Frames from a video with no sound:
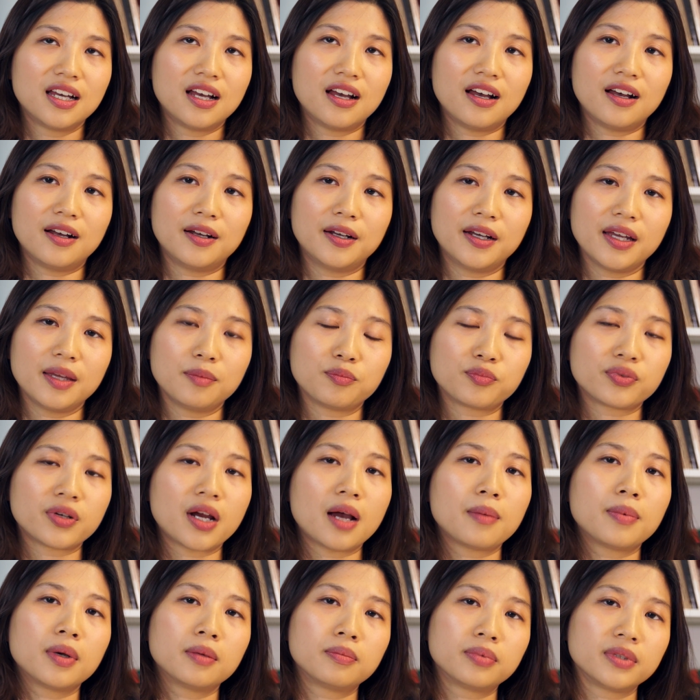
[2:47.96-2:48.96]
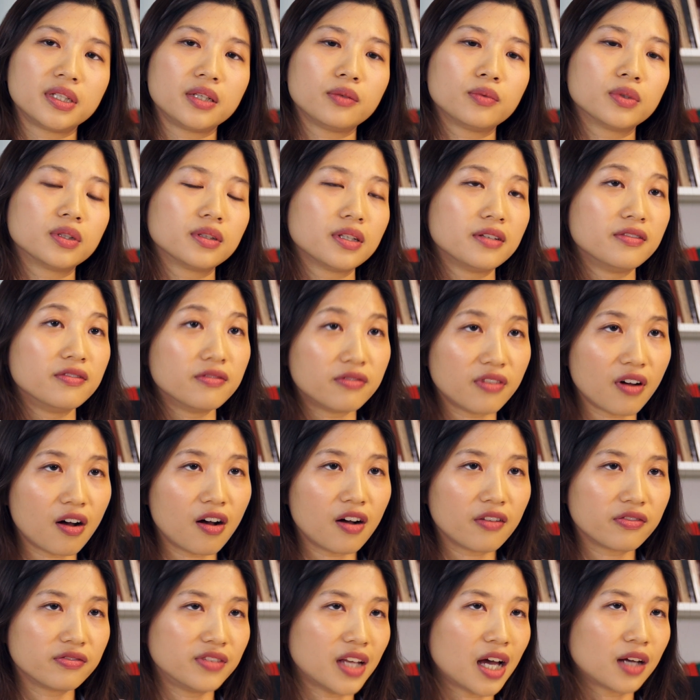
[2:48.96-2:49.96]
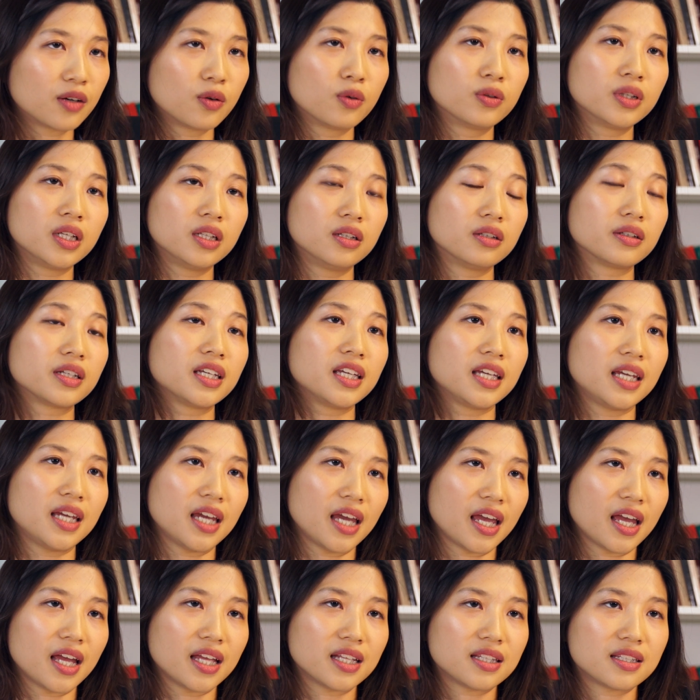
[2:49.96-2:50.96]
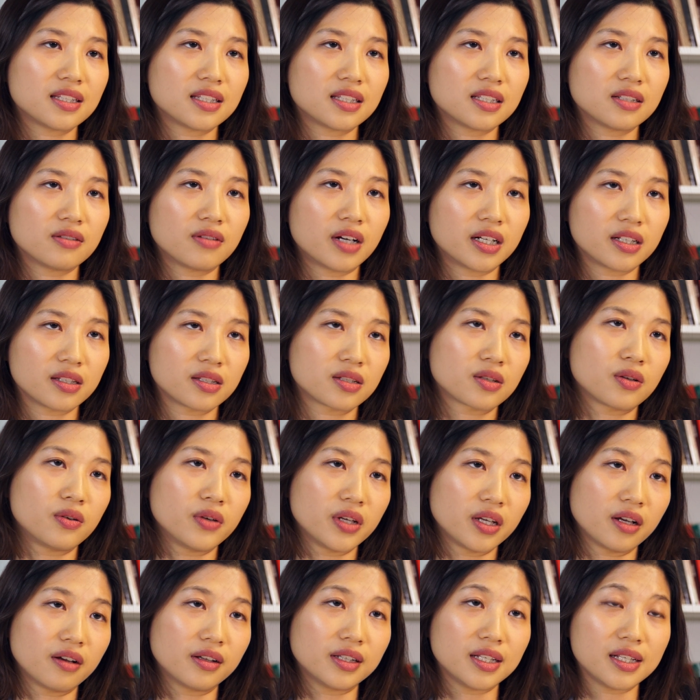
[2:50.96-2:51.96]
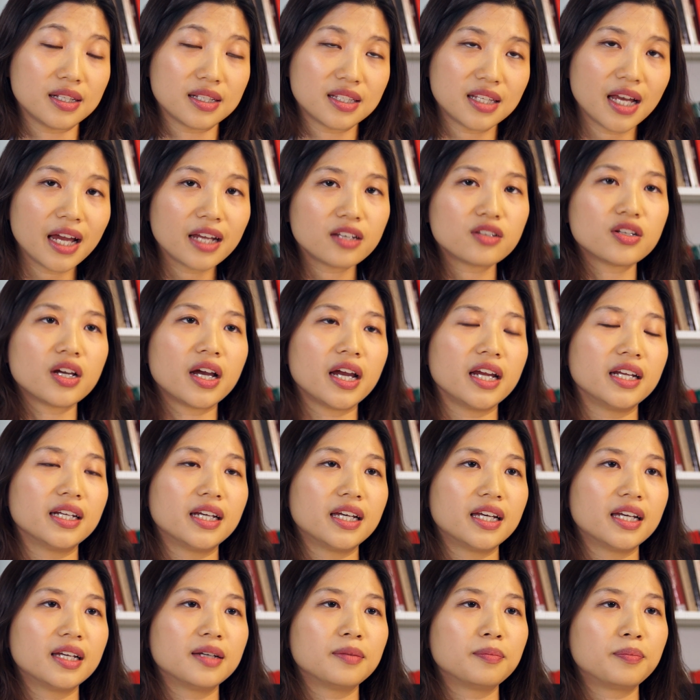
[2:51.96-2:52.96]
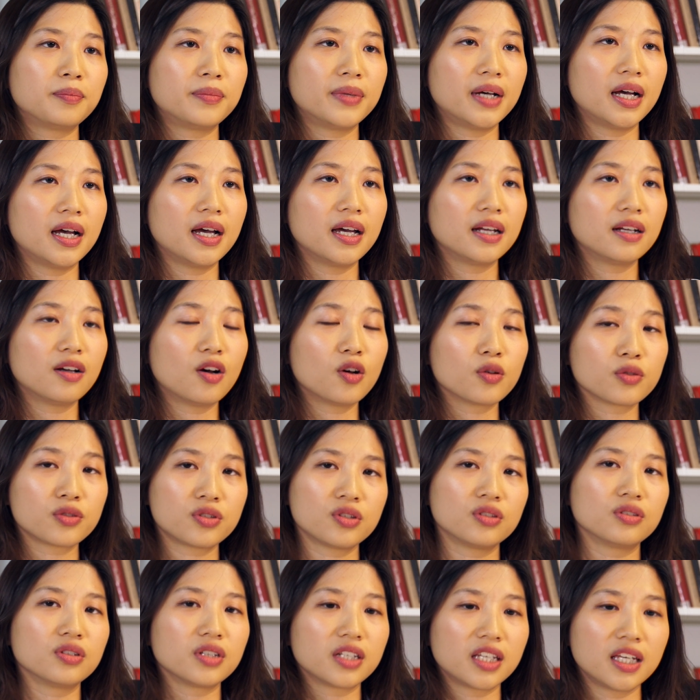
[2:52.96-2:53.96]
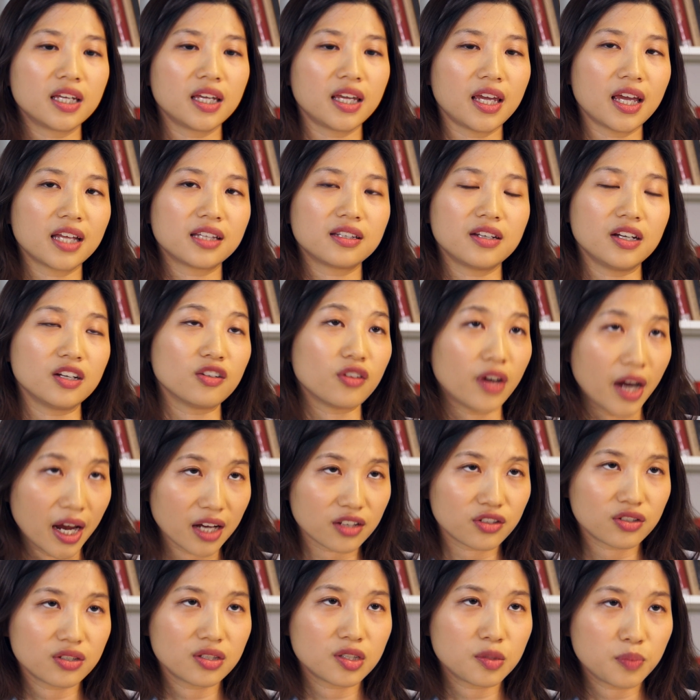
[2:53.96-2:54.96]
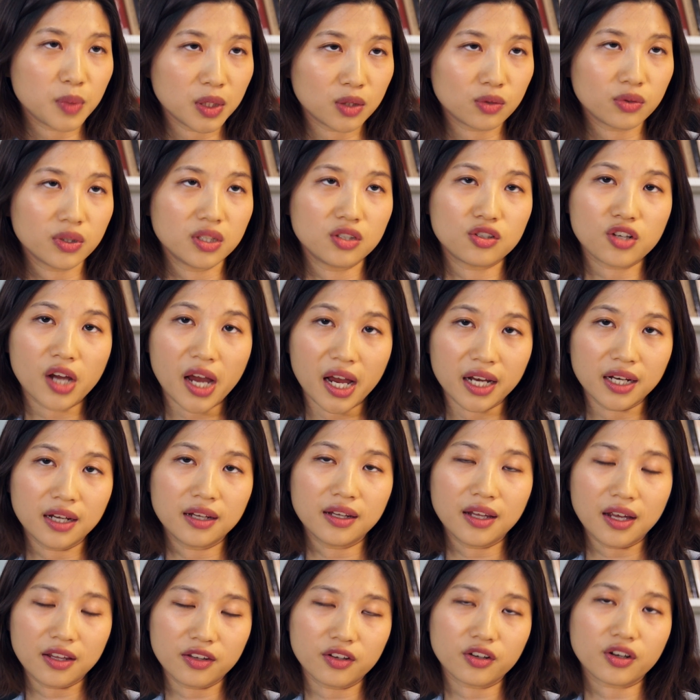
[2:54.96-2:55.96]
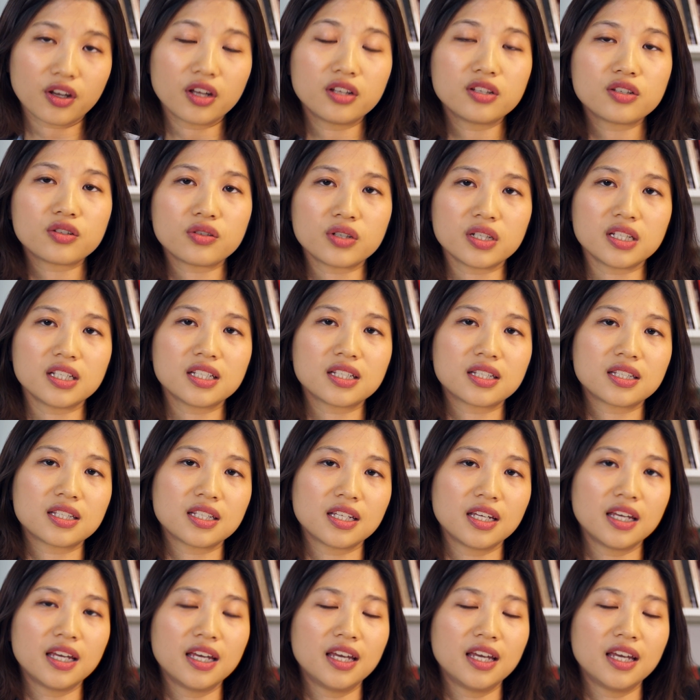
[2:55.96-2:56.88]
and probably will involve not only looking at what is going on inside China, but also looking at the interactions between China and other countries.